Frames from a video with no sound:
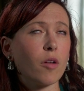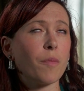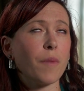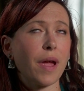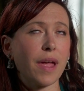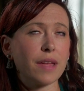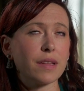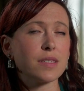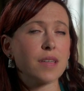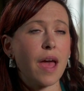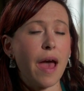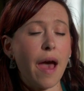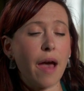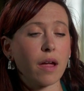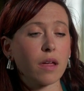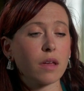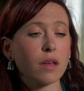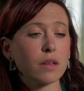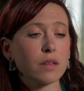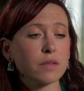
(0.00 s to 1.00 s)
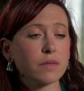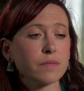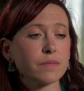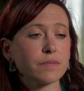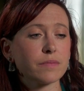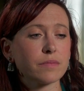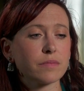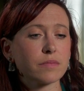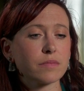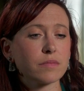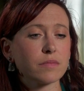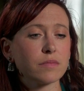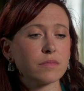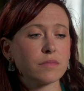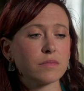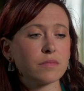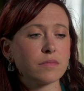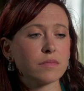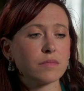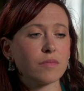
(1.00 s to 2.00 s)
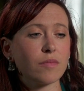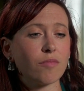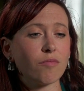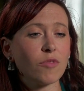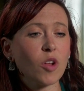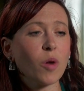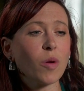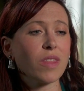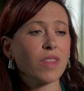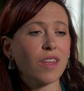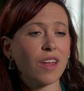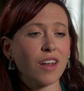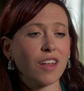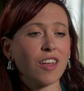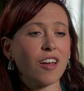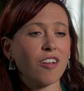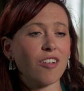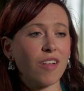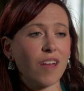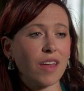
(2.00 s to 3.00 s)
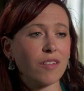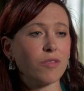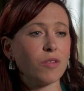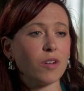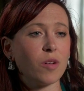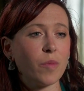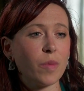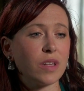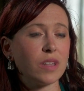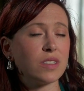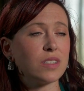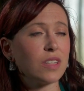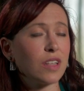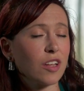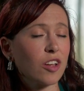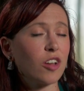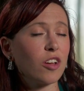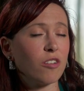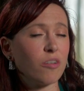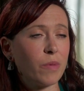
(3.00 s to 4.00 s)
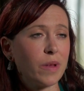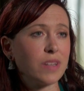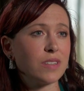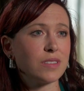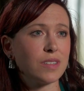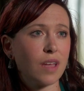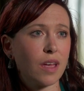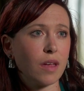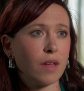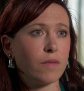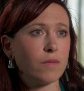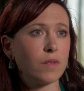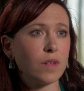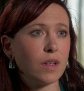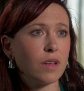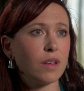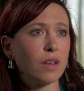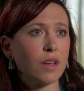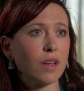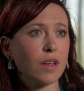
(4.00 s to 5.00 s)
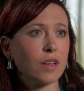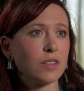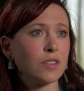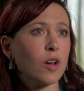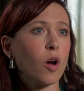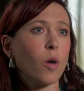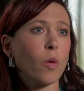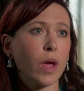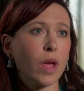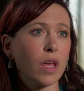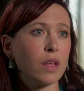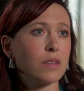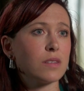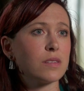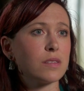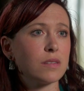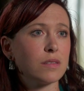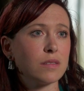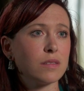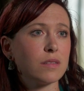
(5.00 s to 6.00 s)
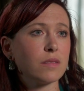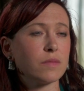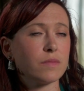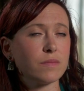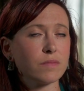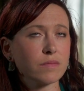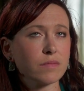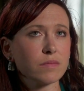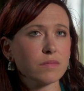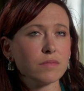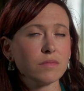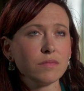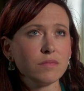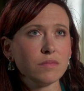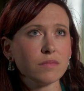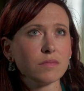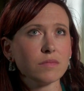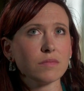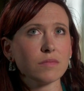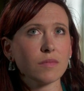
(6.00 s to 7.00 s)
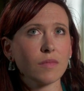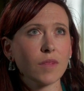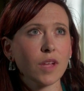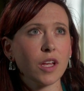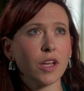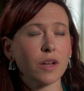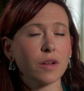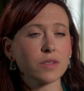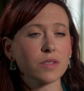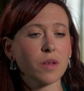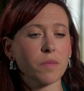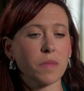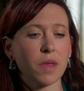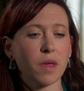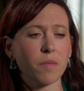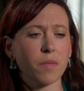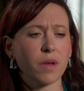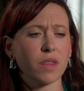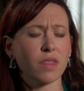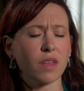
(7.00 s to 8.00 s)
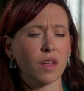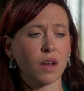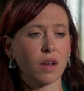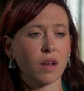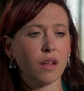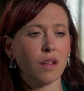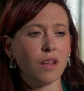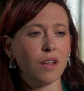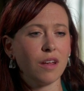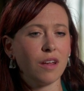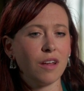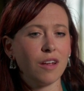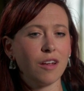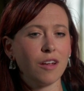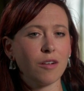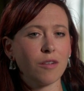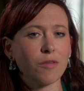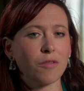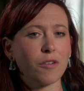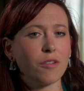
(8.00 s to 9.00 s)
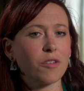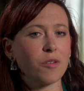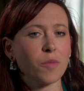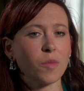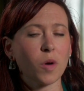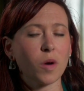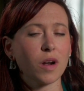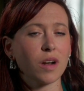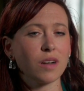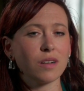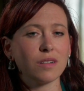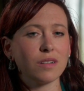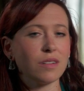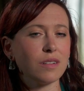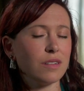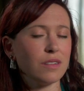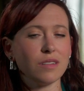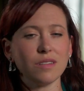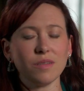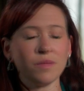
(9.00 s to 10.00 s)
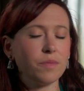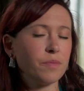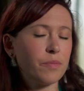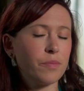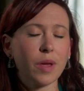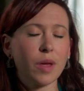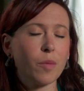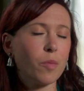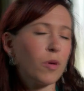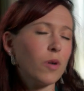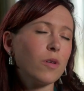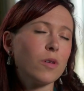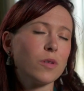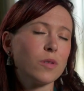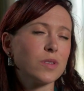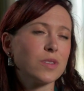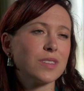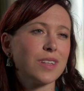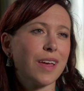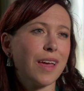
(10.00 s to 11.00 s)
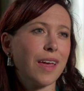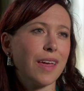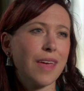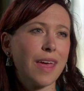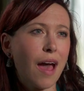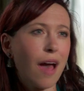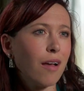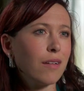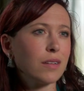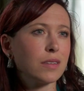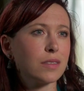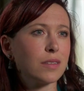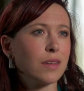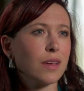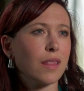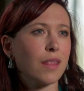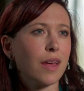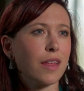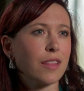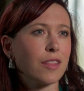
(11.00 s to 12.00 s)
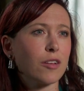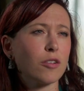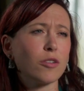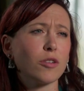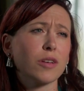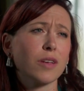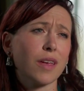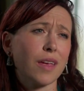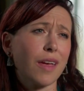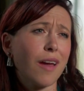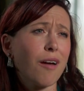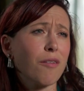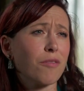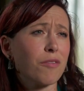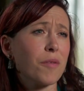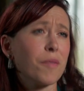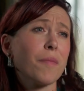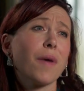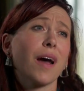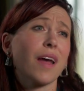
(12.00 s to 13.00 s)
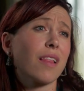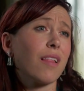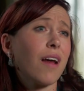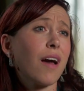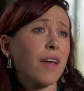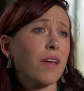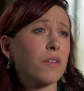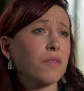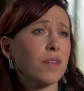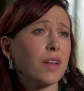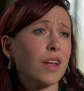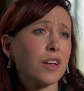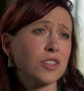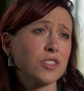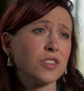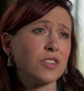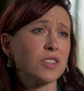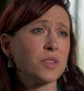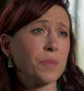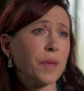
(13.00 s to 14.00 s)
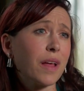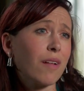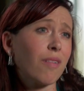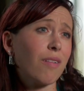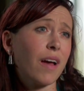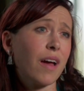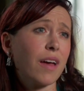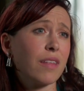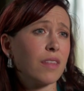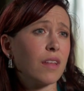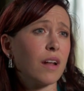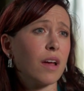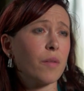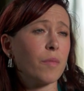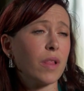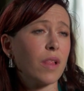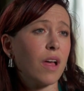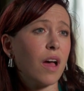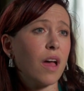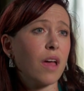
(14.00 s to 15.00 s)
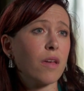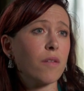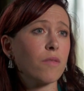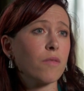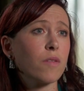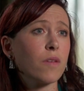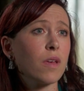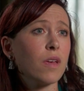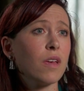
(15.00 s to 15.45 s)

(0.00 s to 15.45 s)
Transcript: my attack, knowing that a young life could have been saved is always, you know something, but then furthermore, people who say callously that they're looking out for my life and I should just be glad that I'm alive